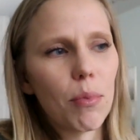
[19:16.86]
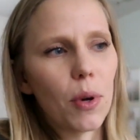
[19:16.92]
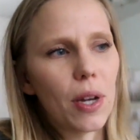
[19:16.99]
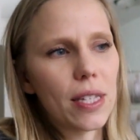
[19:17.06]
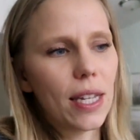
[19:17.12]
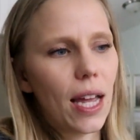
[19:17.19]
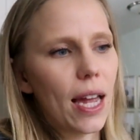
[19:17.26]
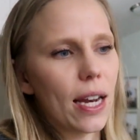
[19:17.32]

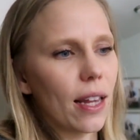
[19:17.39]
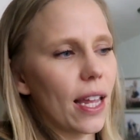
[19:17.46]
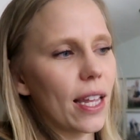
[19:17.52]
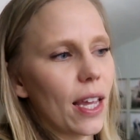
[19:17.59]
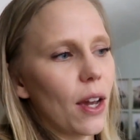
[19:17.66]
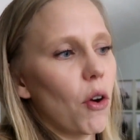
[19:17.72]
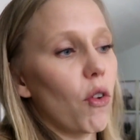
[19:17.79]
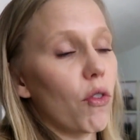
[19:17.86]
boys kind of
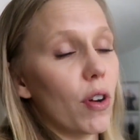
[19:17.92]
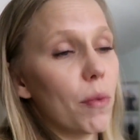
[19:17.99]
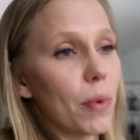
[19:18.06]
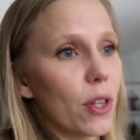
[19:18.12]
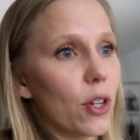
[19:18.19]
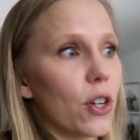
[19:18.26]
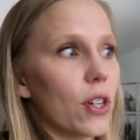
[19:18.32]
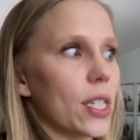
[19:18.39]
like get over it,
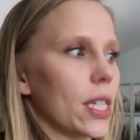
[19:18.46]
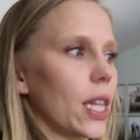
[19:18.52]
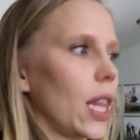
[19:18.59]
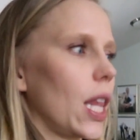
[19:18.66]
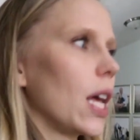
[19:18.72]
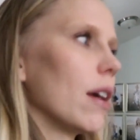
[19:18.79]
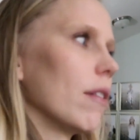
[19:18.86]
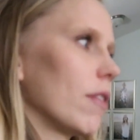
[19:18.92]
but the girls
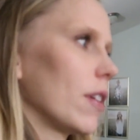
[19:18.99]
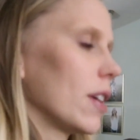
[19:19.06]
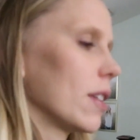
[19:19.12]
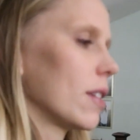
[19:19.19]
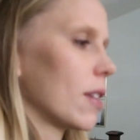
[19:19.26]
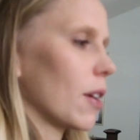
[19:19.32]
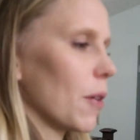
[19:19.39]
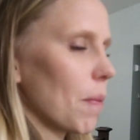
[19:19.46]
love it.
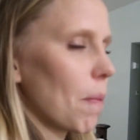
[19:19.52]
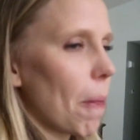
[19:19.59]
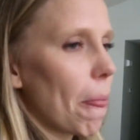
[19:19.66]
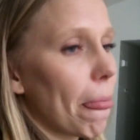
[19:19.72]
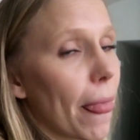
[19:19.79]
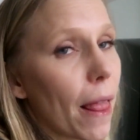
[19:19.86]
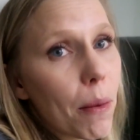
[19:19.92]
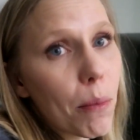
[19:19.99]
So
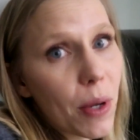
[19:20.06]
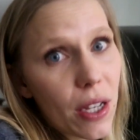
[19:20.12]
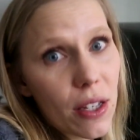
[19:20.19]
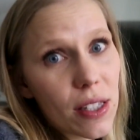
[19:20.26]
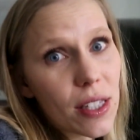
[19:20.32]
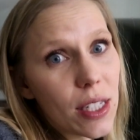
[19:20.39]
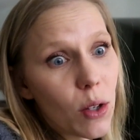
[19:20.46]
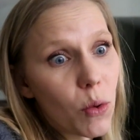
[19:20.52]

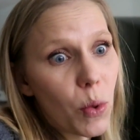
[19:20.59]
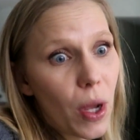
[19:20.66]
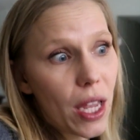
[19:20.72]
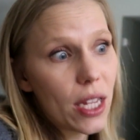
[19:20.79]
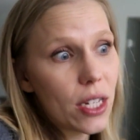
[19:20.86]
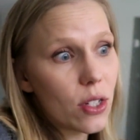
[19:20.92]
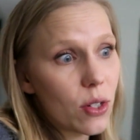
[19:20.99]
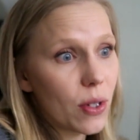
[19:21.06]
Brielle's still way
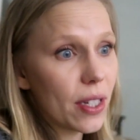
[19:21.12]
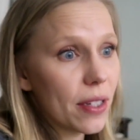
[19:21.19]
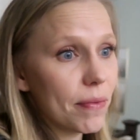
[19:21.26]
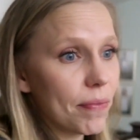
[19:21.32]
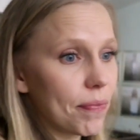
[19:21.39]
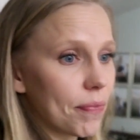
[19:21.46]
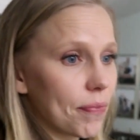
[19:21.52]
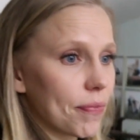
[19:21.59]
into it.
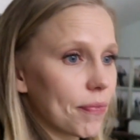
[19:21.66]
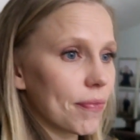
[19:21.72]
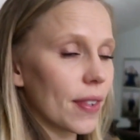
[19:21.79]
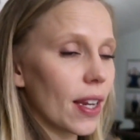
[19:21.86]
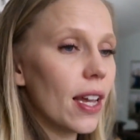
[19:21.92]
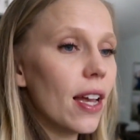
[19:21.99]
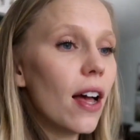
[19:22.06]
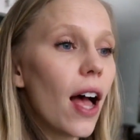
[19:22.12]

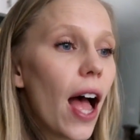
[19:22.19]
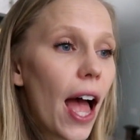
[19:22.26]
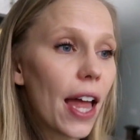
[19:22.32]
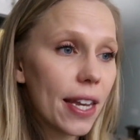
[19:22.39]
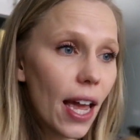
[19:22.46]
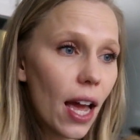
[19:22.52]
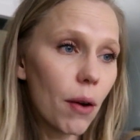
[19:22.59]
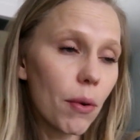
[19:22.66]

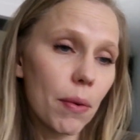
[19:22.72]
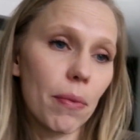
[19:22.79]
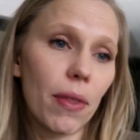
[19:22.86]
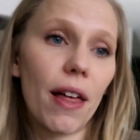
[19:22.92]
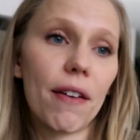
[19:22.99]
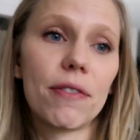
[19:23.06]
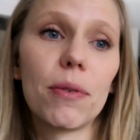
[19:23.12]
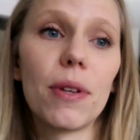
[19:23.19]
And now we're
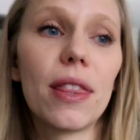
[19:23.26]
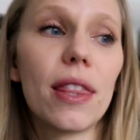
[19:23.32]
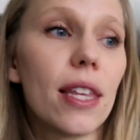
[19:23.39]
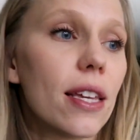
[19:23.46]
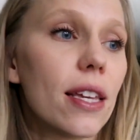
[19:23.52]
left with